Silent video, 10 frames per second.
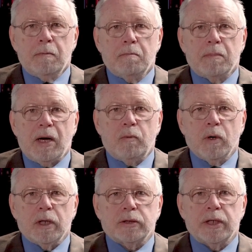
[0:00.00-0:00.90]
My
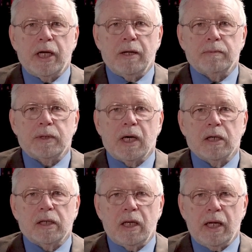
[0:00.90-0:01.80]
work to help
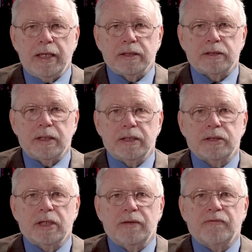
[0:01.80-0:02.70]
our clients is
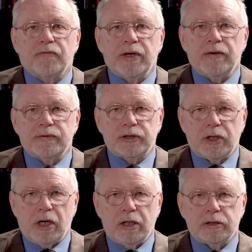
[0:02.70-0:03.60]
done free of
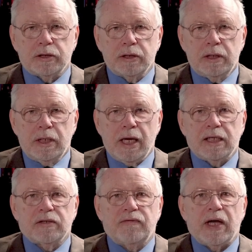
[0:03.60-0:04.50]
charge
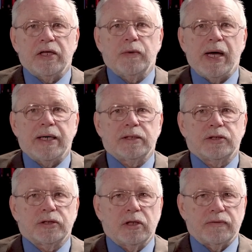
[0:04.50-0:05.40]
as a value-added
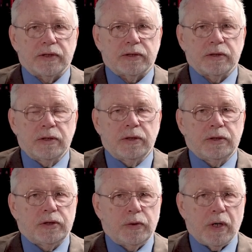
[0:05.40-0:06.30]
service
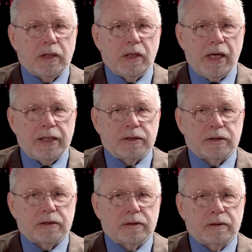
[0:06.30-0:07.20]
to our clients.